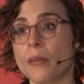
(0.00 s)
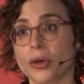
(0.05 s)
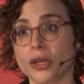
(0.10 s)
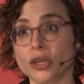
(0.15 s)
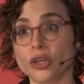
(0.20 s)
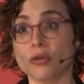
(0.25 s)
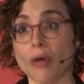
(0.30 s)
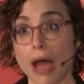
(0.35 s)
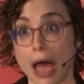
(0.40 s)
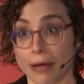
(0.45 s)

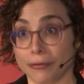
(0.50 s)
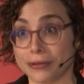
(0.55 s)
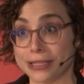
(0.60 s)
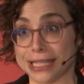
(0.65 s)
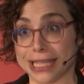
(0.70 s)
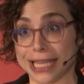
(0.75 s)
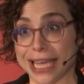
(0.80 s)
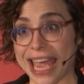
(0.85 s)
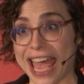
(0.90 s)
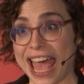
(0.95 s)
But you
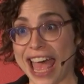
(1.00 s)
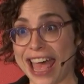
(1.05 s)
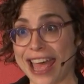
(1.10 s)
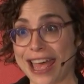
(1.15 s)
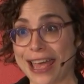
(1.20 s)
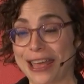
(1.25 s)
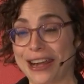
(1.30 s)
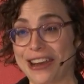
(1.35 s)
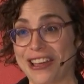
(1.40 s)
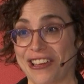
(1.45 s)
obviously
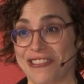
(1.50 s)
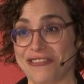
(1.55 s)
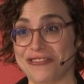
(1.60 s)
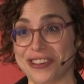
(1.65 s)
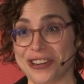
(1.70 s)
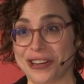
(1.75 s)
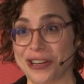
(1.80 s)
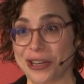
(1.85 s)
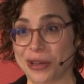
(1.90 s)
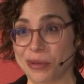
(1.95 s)
had a
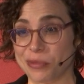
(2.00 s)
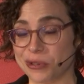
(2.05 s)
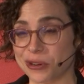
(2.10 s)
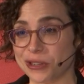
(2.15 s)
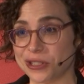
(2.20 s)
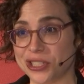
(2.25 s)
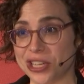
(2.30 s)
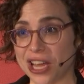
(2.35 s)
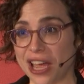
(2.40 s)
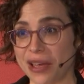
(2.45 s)
very
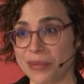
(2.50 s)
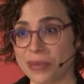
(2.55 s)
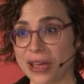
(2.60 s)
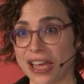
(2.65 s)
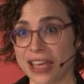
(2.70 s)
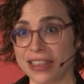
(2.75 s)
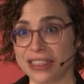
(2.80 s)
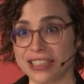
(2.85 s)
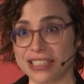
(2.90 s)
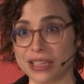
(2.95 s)
important job
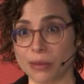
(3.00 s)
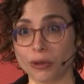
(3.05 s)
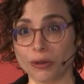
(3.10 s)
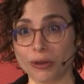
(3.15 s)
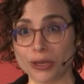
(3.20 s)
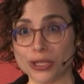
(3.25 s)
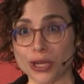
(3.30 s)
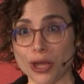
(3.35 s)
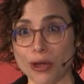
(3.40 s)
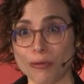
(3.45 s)
at the
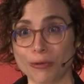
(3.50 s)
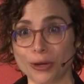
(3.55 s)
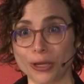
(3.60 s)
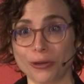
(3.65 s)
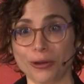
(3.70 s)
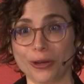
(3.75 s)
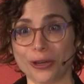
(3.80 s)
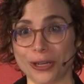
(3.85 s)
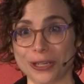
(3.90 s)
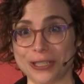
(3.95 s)
WHO where
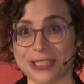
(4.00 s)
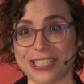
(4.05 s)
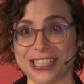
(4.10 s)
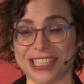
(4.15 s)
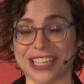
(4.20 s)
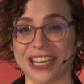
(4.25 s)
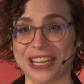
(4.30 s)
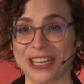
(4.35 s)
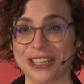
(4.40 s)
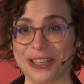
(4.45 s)
you couldn't
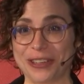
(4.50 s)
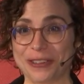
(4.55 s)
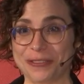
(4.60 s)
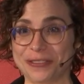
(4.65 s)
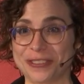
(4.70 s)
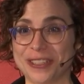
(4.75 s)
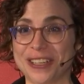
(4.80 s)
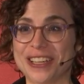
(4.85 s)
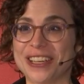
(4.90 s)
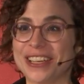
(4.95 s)
just kind
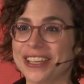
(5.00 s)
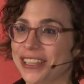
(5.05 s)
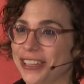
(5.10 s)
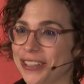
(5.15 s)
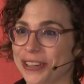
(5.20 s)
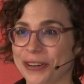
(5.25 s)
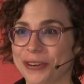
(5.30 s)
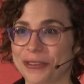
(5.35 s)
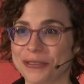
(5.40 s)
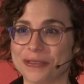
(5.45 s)
of,
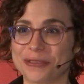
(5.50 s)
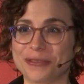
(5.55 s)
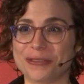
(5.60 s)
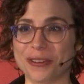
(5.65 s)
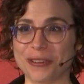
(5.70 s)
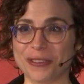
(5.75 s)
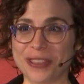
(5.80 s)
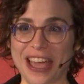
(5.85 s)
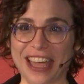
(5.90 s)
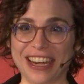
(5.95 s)
you know,
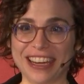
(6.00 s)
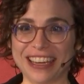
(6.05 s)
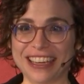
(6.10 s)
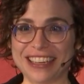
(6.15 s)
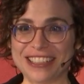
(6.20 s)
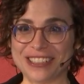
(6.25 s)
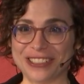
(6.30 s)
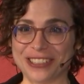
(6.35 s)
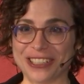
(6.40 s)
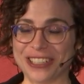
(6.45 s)
phone that
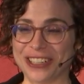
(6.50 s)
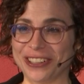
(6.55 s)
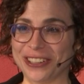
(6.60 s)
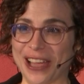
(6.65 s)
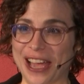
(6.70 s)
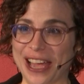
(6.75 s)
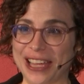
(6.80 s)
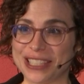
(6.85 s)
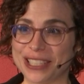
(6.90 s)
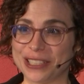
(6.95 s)
in during your
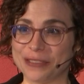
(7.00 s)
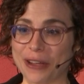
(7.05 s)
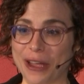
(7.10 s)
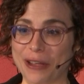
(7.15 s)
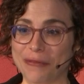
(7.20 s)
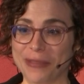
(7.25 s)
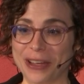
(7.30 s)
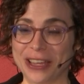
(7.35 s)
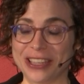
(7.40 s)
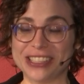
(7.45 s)
last
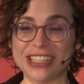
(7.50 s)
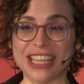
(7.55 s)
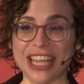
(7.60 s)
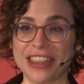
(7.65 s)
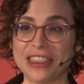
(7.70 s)
5 months.